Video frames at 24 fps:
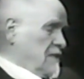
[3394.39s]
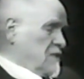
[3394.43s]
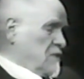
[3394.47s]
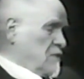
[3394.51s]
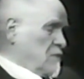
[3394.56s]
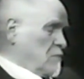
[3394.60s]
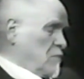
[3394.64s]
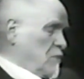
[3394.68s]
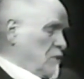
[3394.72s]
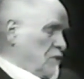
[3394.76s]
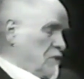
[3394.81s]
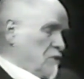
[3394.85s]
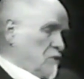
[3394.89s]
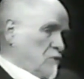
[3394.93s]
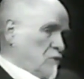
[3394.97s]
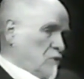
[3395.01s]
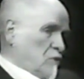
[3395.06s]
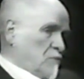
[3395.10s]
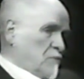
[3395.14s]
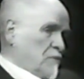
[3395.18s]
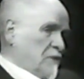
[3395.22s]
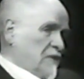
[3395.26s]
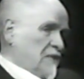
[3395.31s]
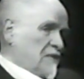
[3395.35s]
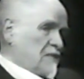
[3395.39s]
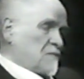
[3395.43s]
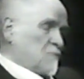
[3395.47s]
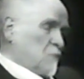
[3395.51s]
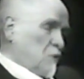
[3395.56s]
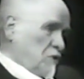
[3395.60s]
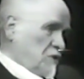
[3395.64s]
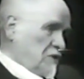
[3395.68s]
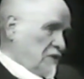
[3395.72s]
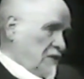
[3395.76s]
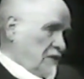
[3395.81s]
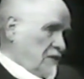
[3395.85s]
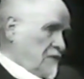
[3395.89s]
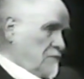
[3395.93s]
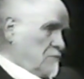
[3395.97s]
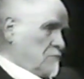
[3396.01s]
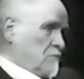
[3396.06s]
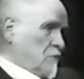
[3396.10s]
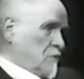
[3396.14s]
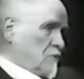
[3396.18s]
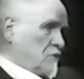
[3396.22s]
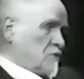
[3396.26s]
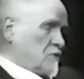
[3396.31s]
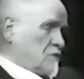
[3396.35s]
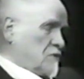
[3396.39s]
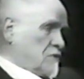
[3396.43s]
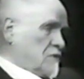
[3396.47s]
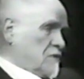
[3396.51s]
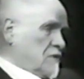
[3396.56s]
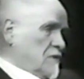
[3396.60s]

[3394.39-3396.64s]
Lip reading: Somebody told me that Mozart was